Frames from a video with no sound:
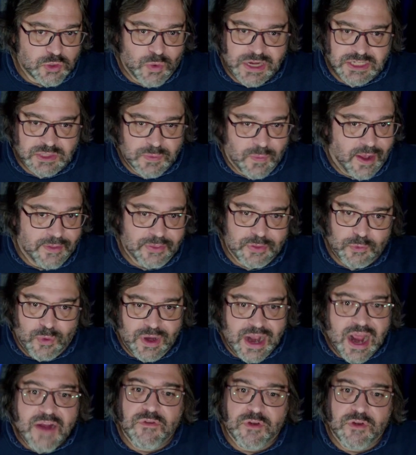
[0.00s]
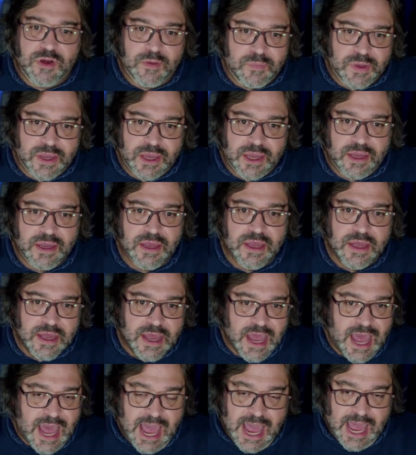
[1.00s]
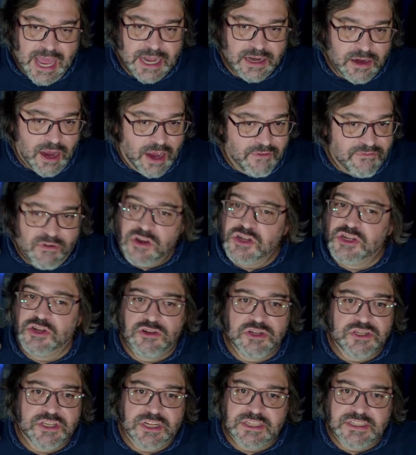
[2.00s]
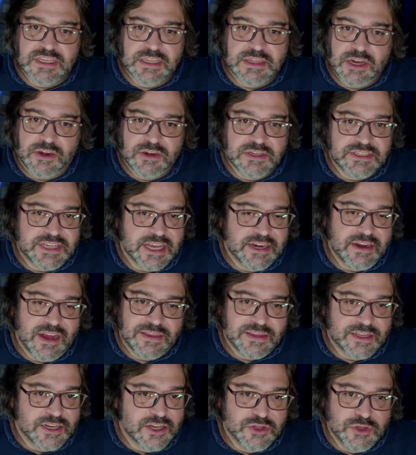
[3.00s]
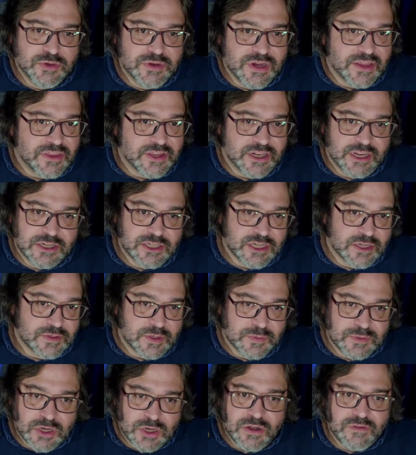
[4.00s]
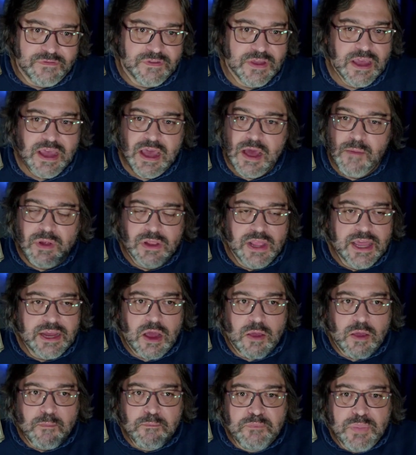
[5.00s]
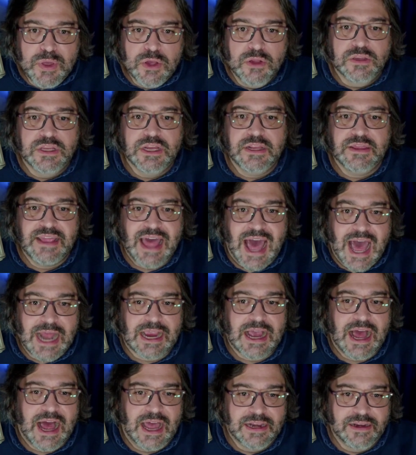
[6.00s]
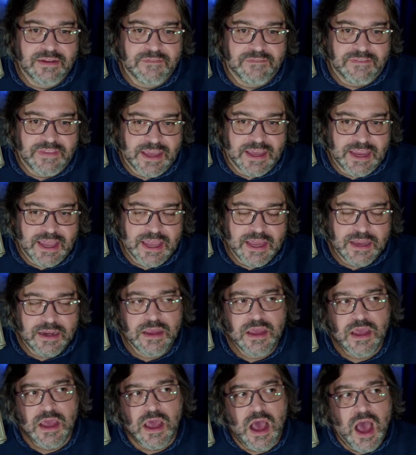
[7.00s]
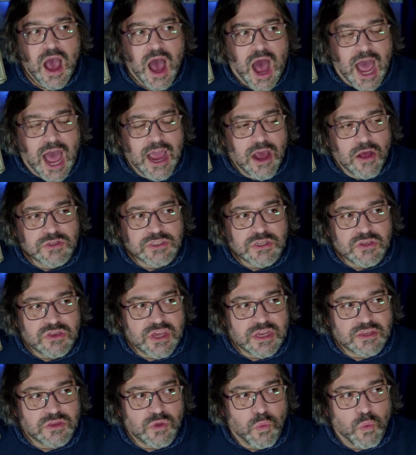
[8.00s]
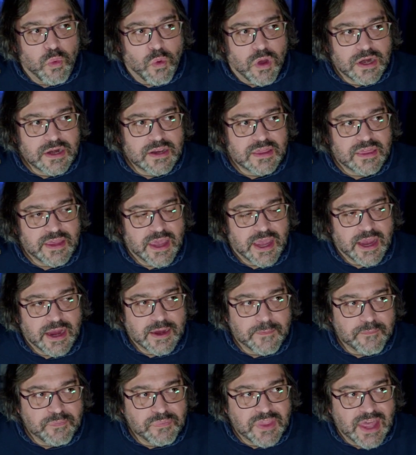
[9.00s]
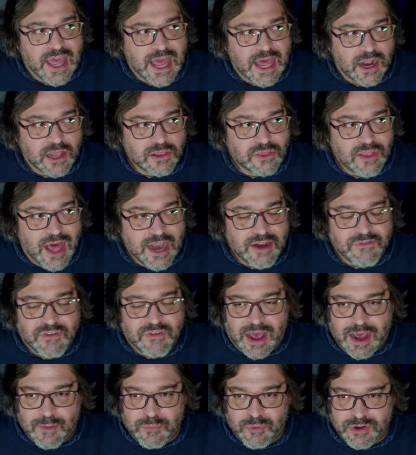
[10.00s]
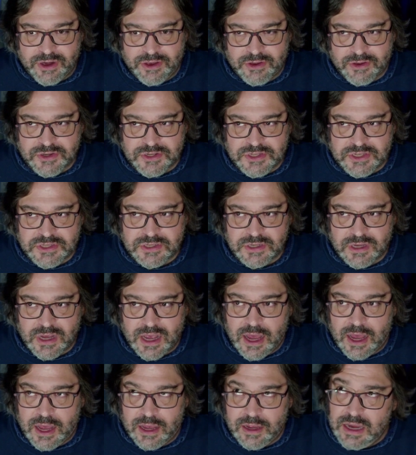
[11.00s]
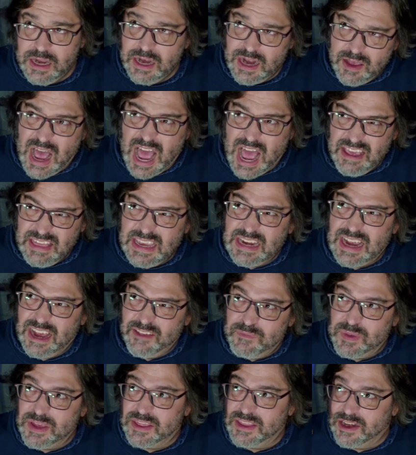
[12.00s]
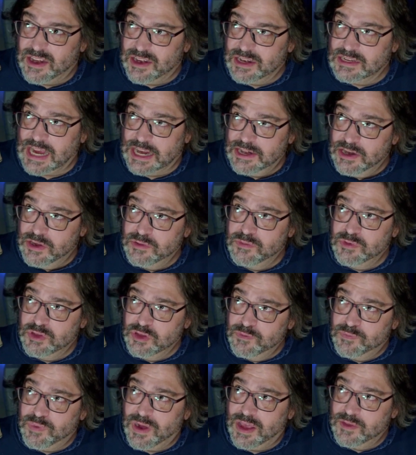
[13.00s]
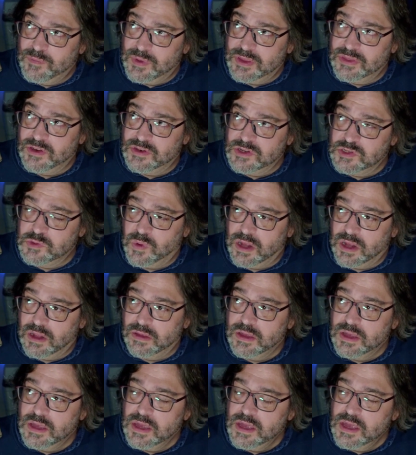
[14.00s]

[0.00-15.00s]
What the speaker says: twice a month, whatever it be. And at first you're just going to sit there and say nothing and do nothing and just observe. But like building that kind of thing in. I also think the one thing that a lot of operators, and I think I've been there, I know you've probably been there as well,